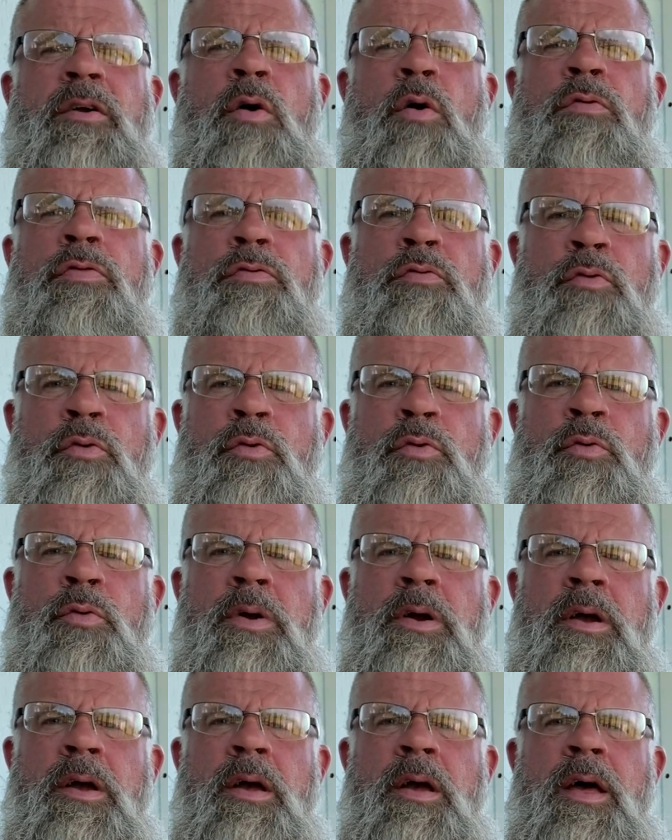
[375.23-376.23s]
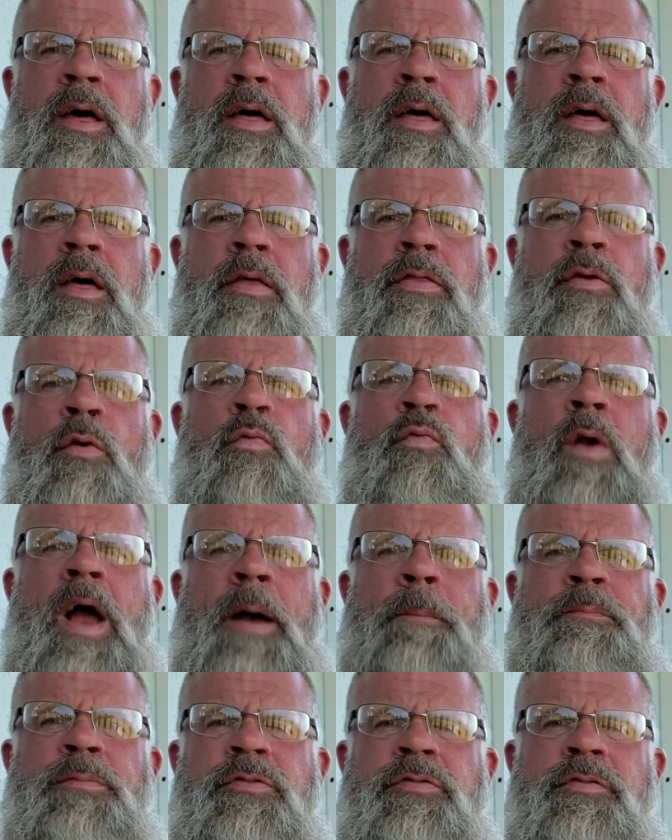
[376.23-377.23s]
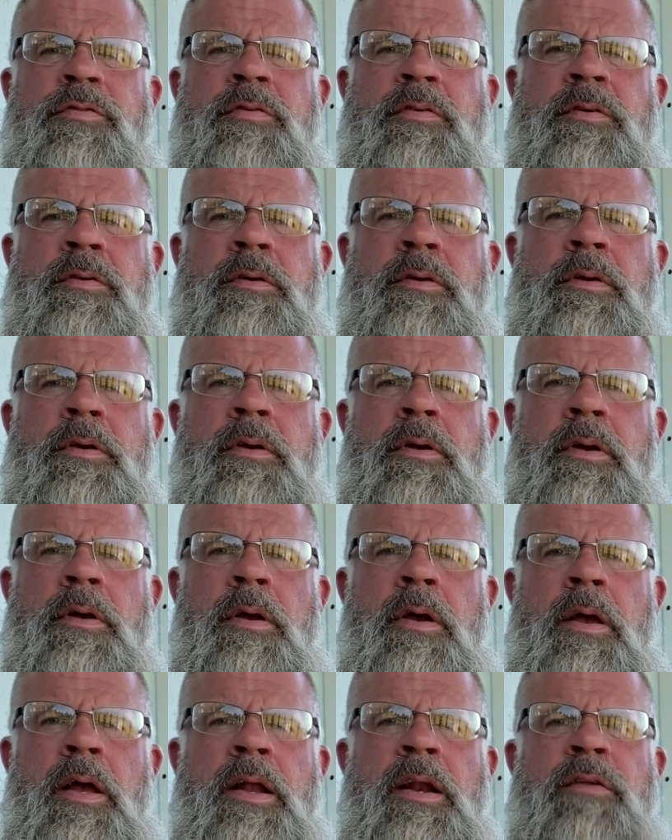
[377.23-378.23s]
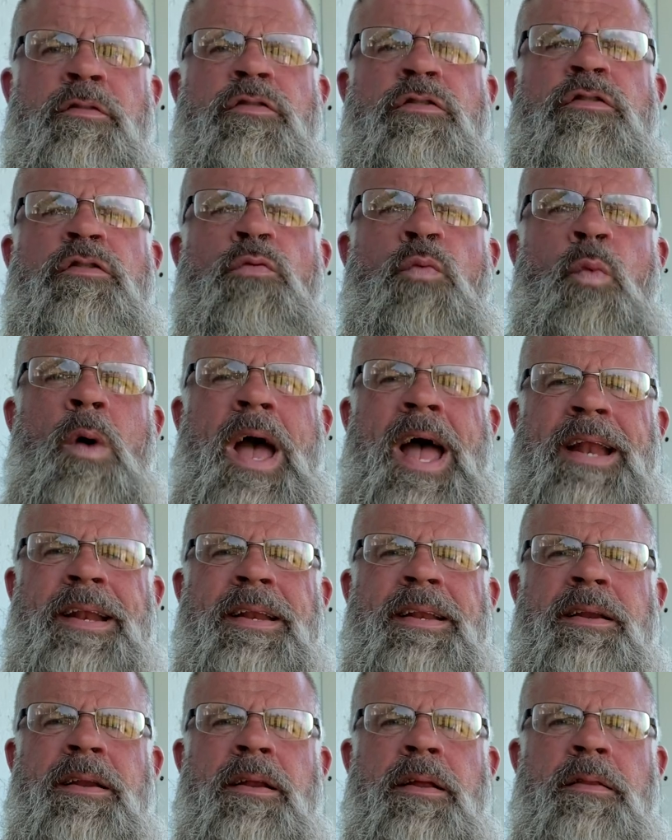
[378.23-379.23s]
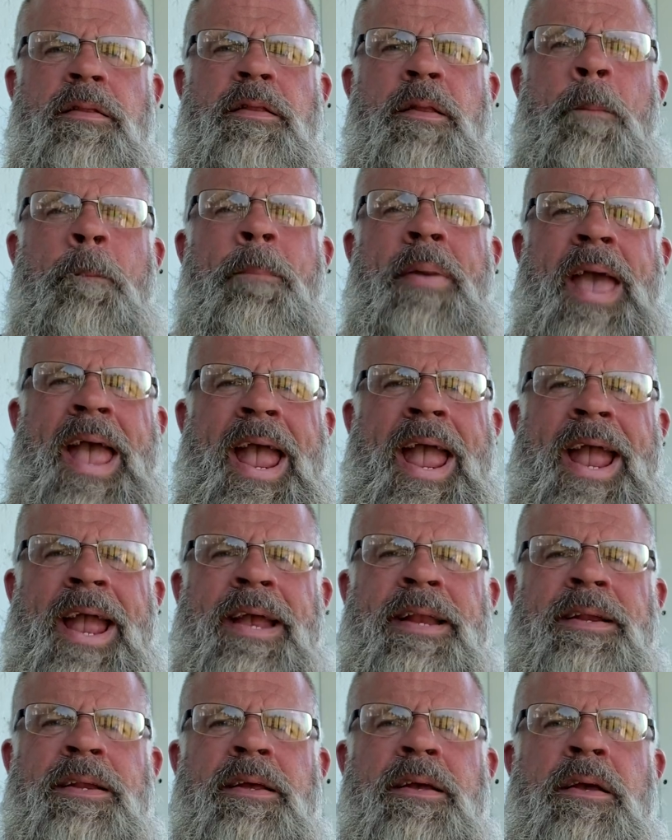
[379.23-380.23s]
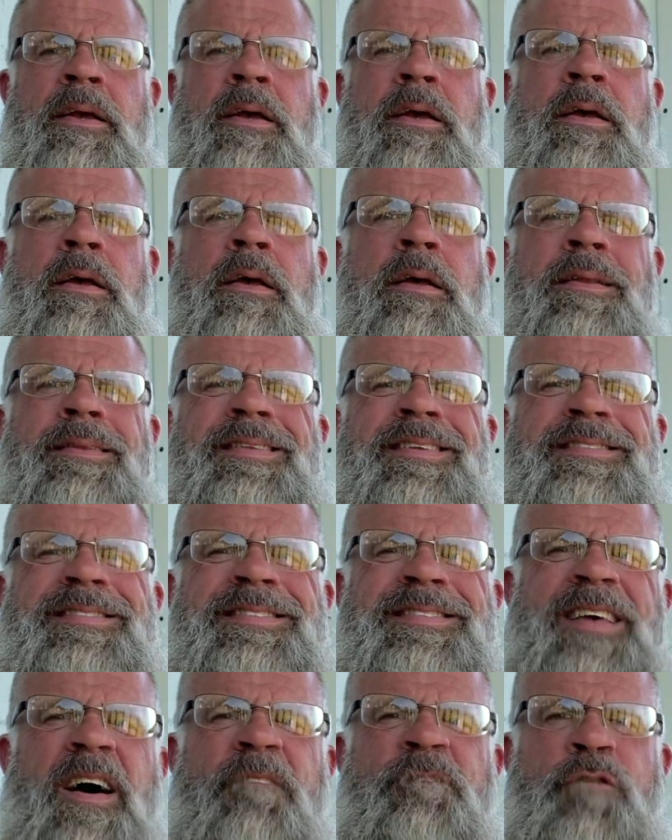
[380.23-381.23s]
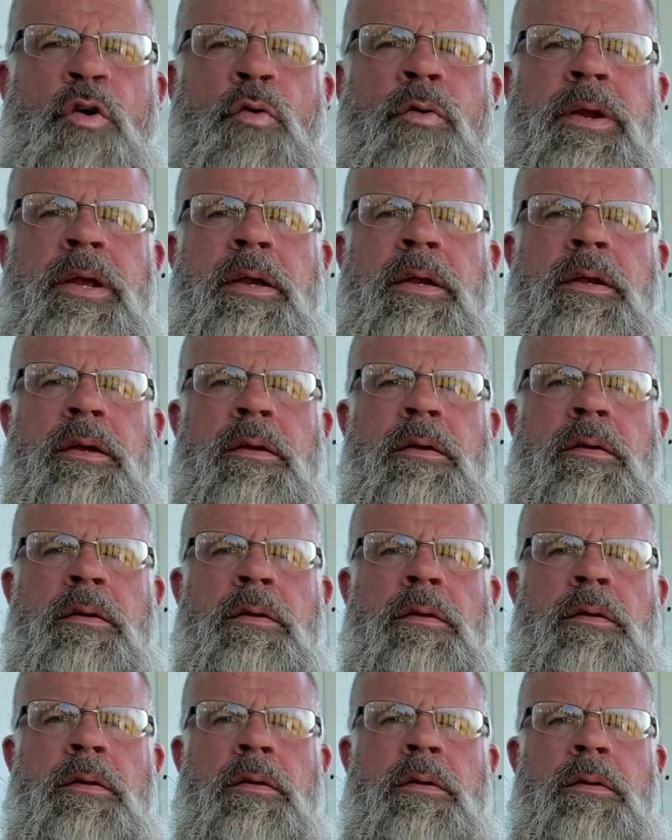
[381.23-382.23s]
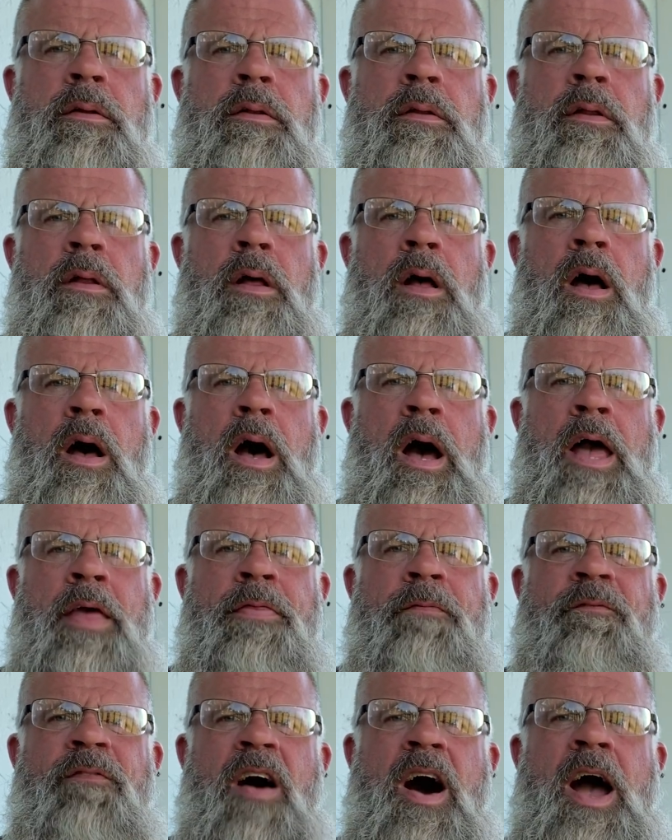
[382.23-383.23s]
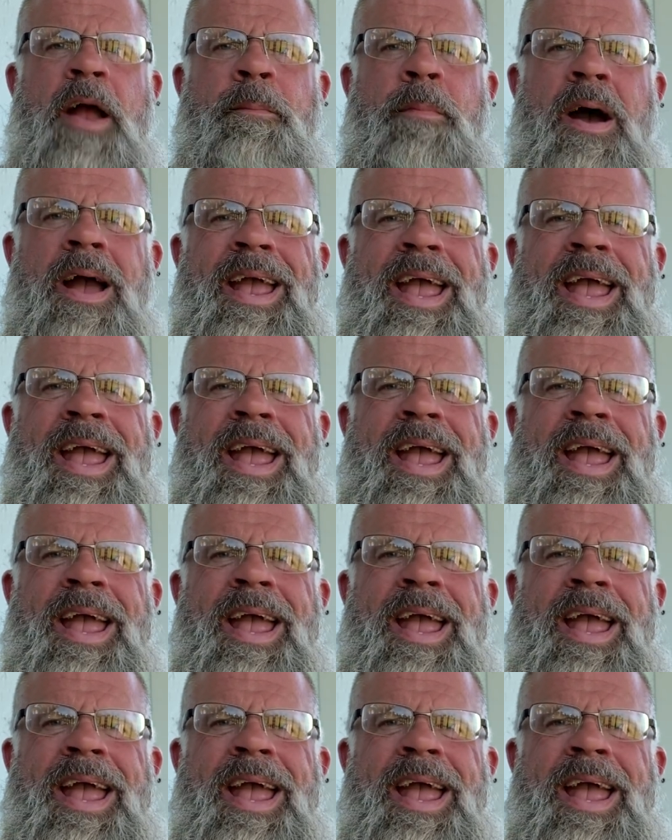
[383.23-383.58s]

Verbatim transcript: go through the reps and sweat, the pain, the suffering, I find my